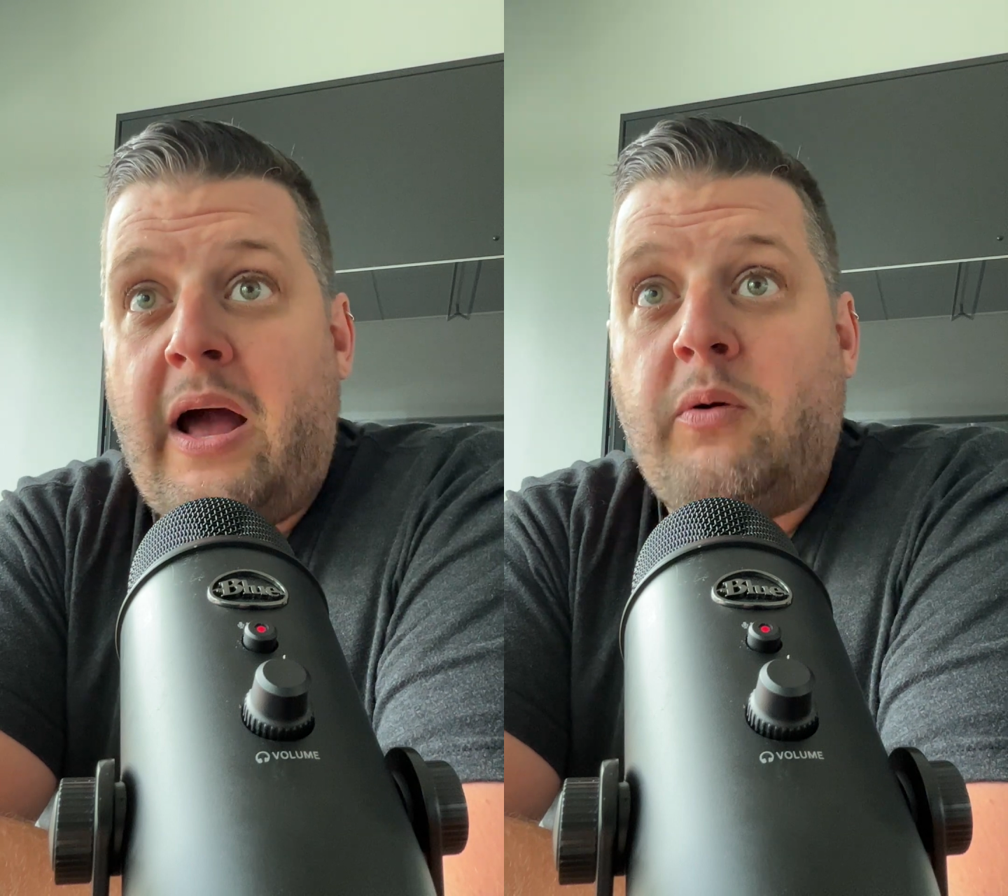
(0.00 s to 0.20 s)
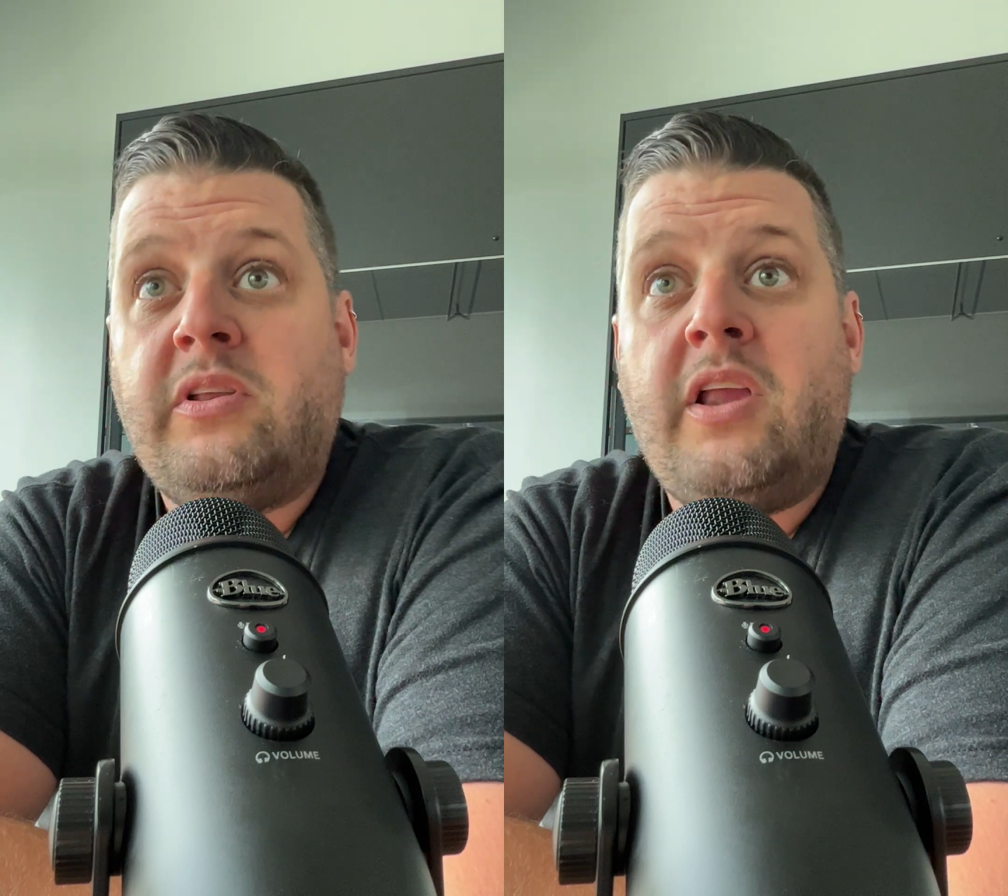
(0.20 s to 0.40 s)
I
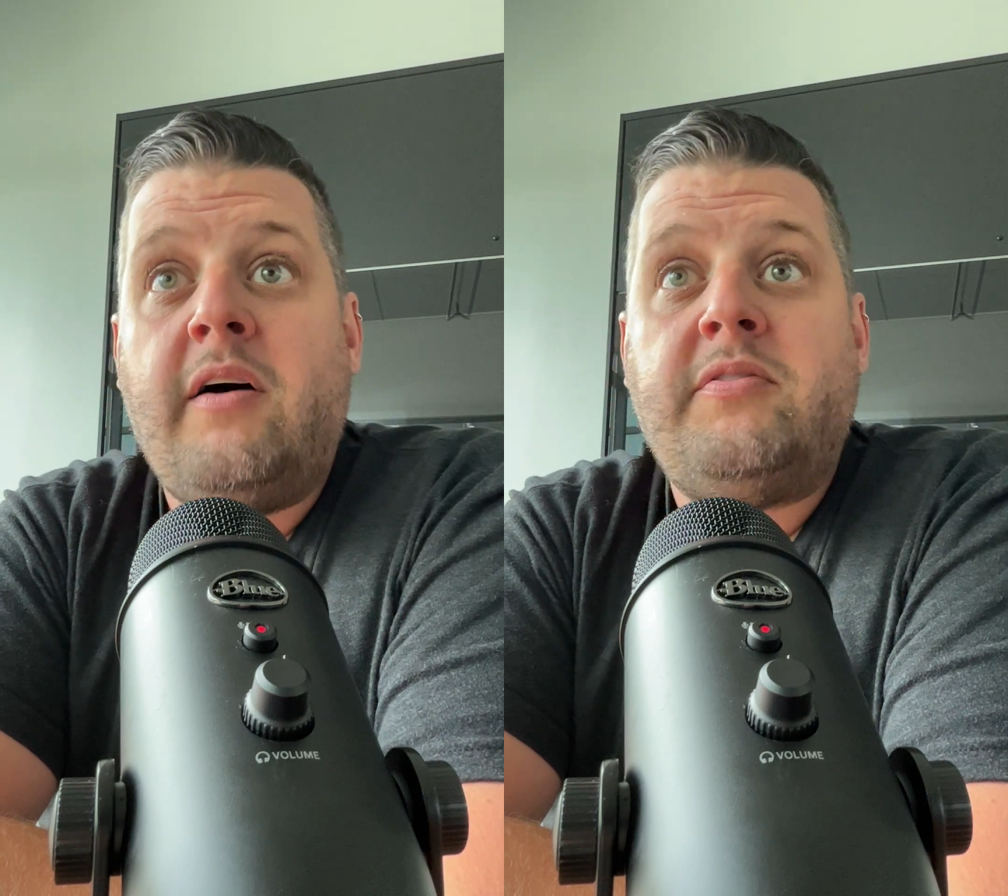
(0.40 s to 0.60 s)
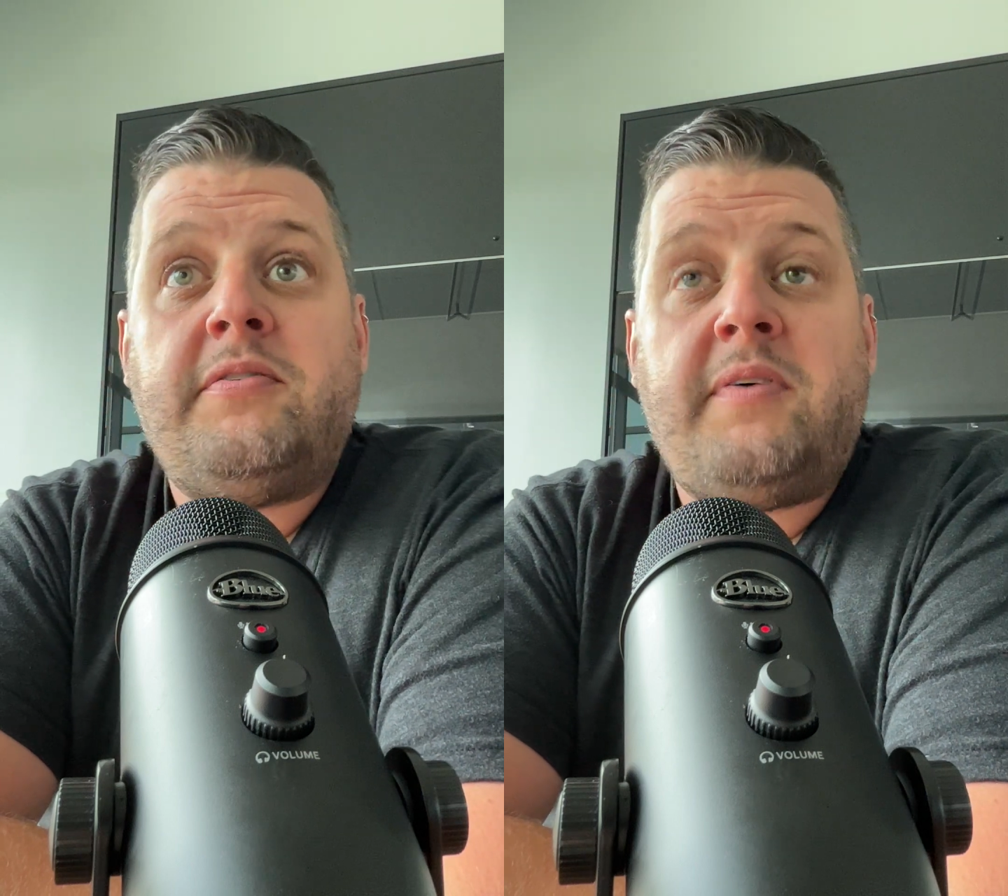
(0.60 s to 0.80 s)
would
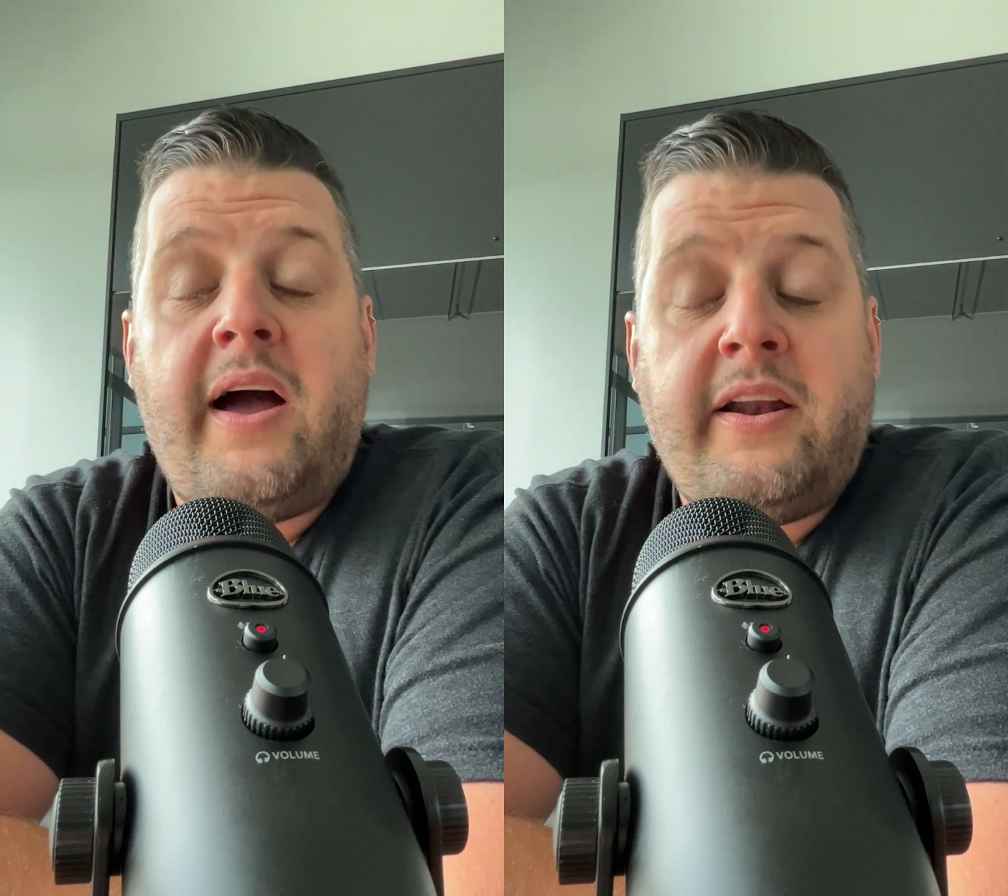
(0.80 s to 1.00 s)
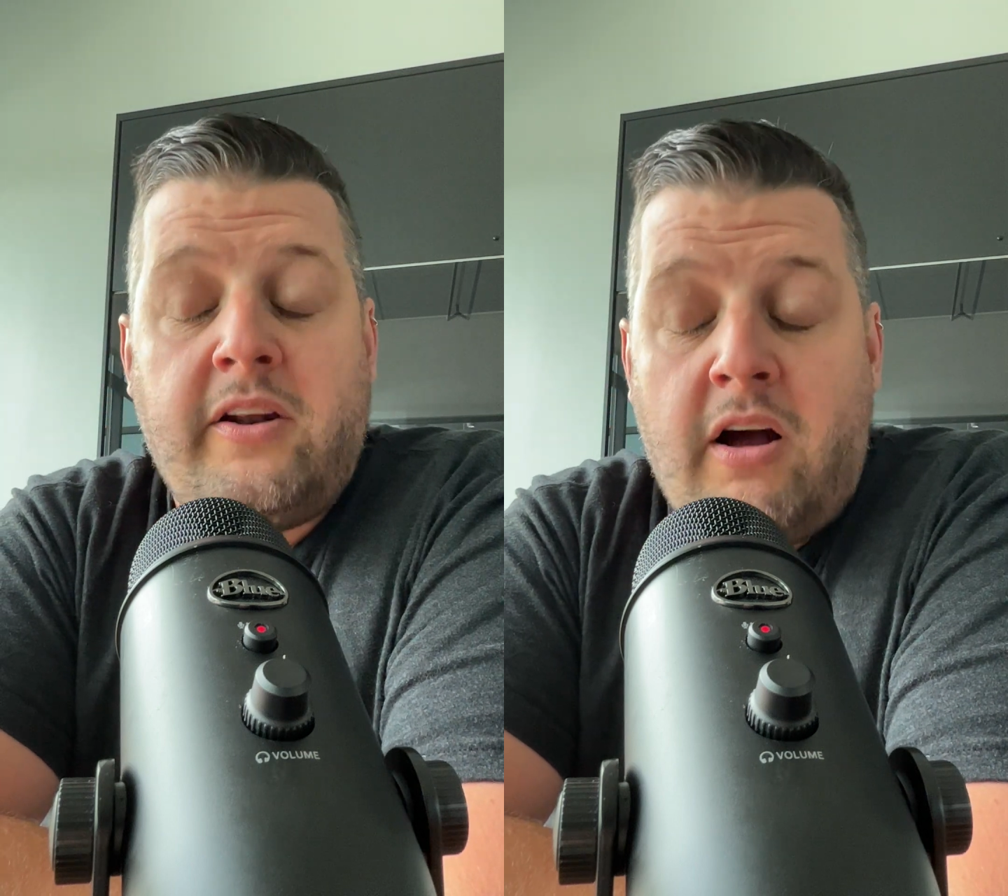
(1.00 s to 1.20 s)
love to
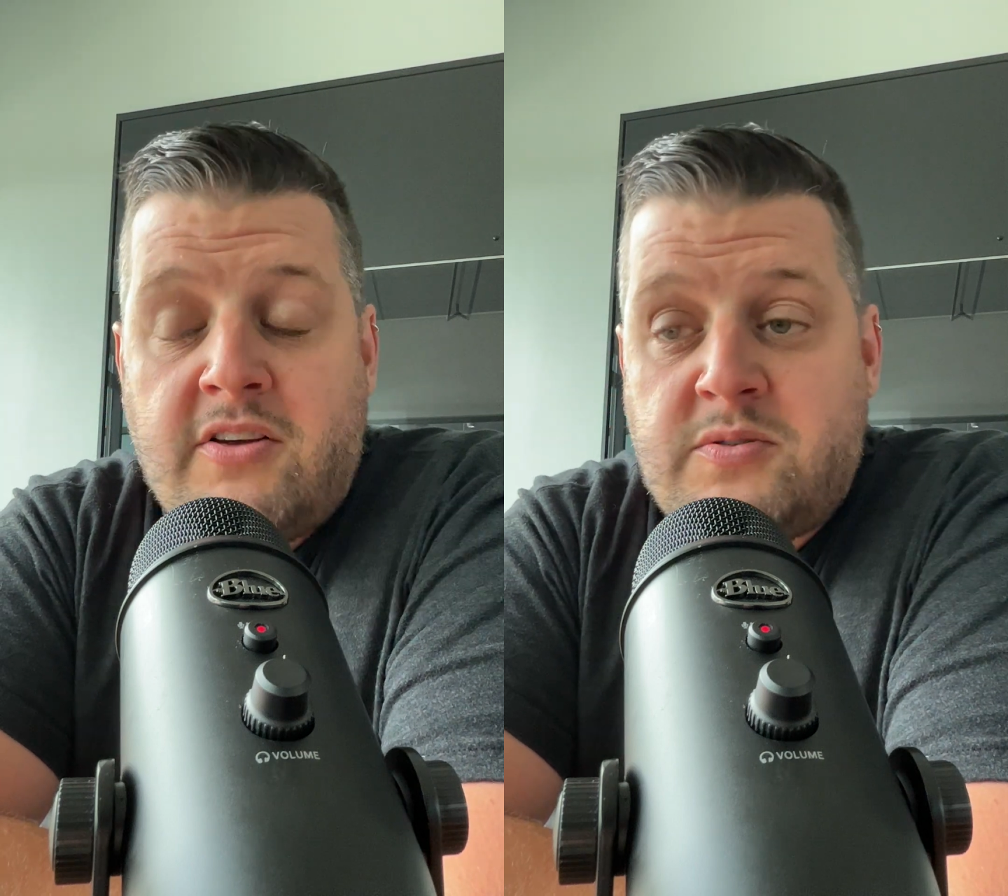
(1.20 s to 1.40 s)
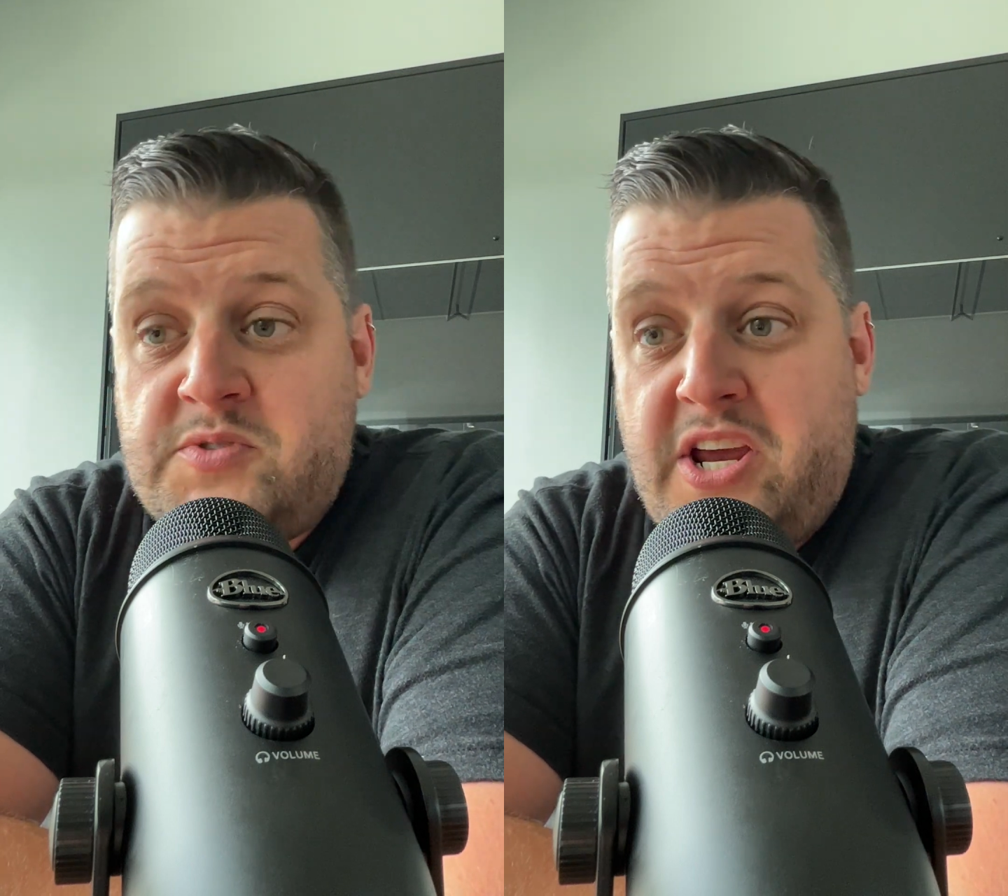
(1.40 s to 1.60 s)
find an
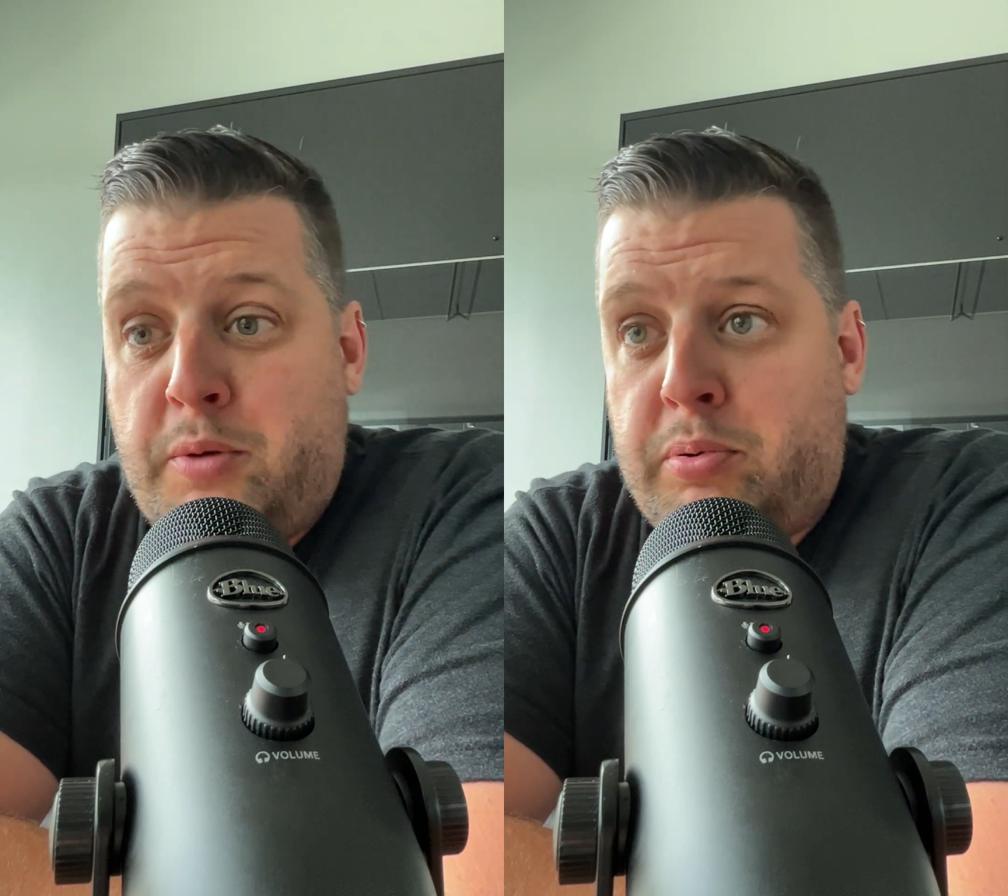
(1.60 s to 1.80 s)
awesome Jake